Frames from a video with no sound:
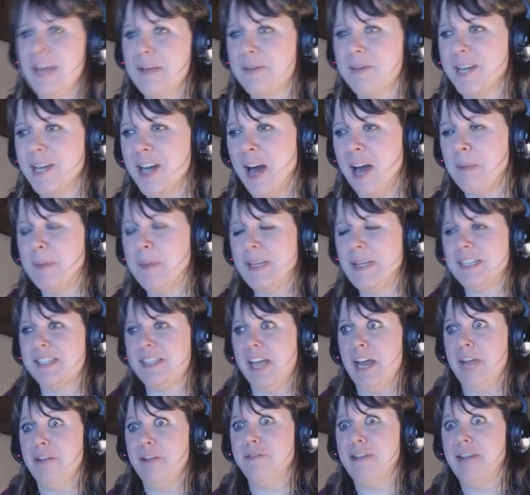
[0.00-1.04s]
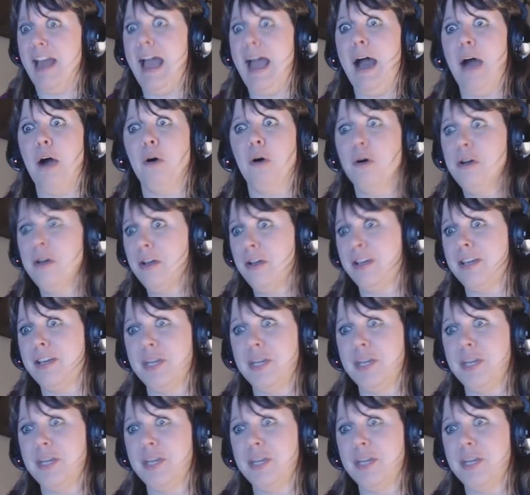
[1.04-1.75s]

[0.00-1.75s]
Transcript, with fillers: game cannot be saved now.